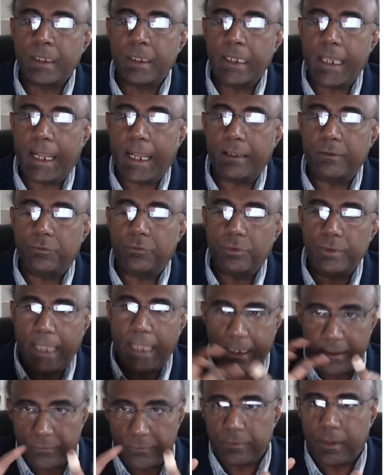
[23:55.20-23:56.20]
And so
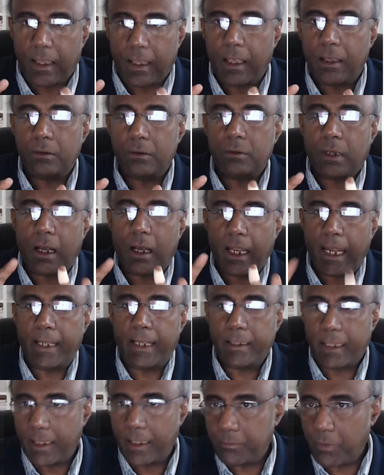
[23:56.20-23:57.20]
that is how our
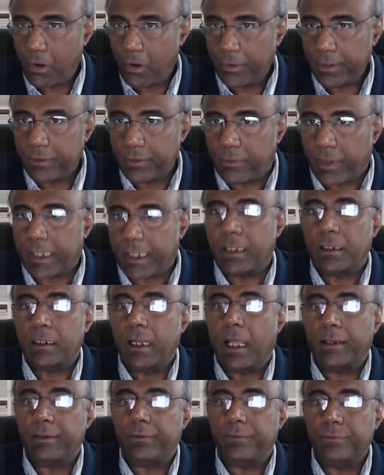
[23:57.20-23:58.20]
antibody
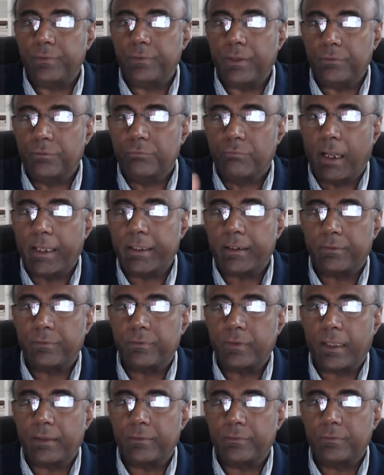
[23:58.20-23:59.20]
recognize this
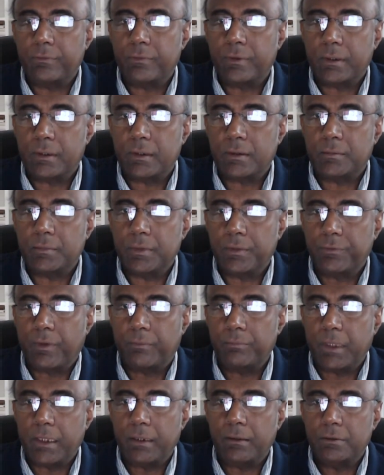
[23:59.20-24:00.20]
virus as
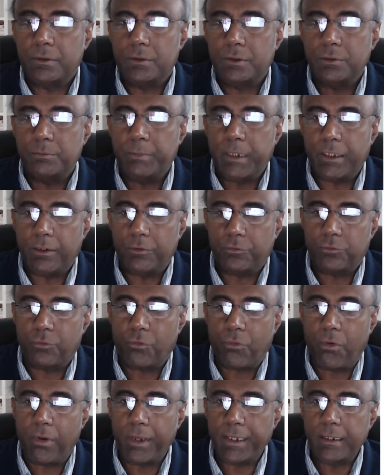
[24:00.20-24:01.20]
something to be
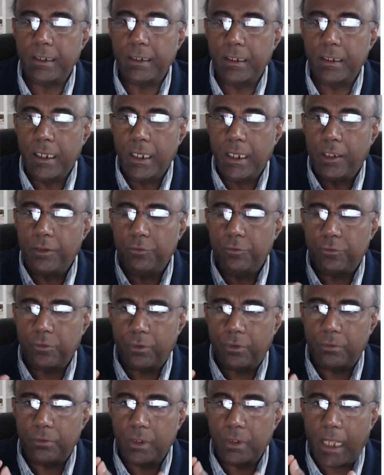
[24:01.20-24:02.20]
destroyed.
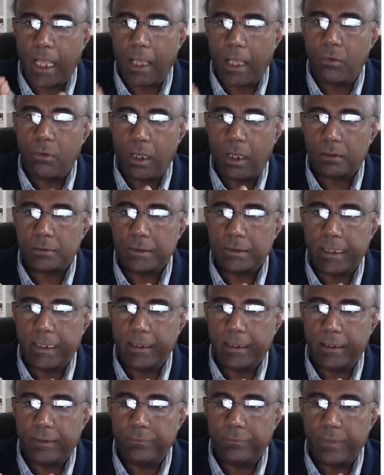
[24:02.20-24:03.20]
So now our
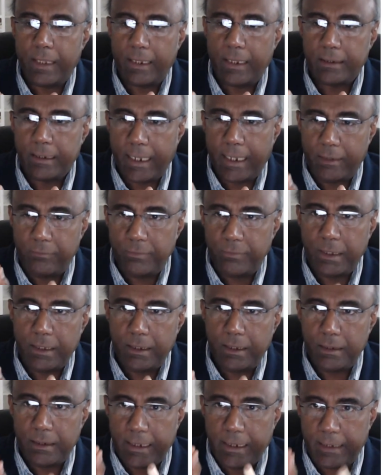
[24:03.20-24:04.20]
thing is that, can
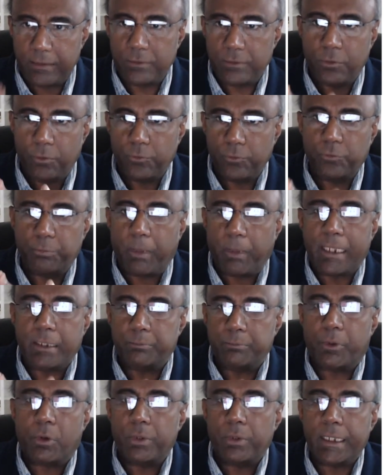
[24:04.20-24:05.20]
we get those
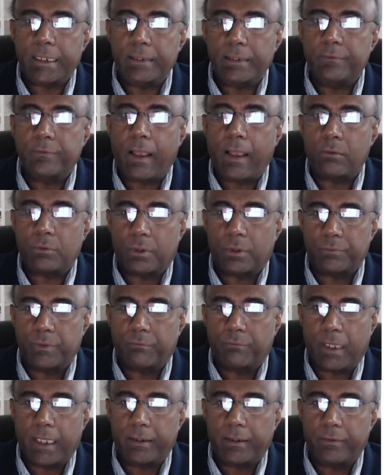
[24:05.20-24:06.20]
spike proteins out of
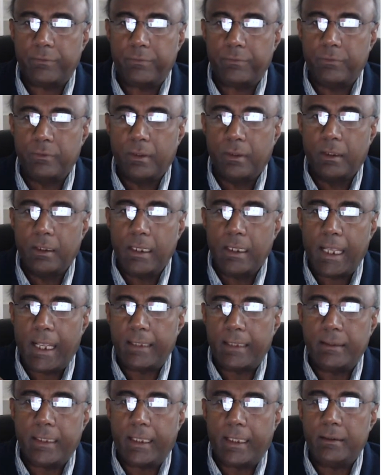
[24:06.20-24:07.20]
the virus
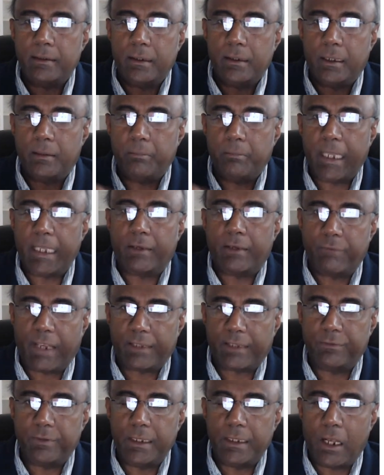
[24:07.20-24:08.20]
and then make a
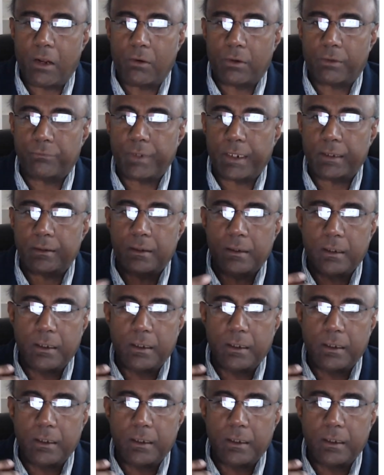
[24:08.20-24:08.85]
vaccine out of it?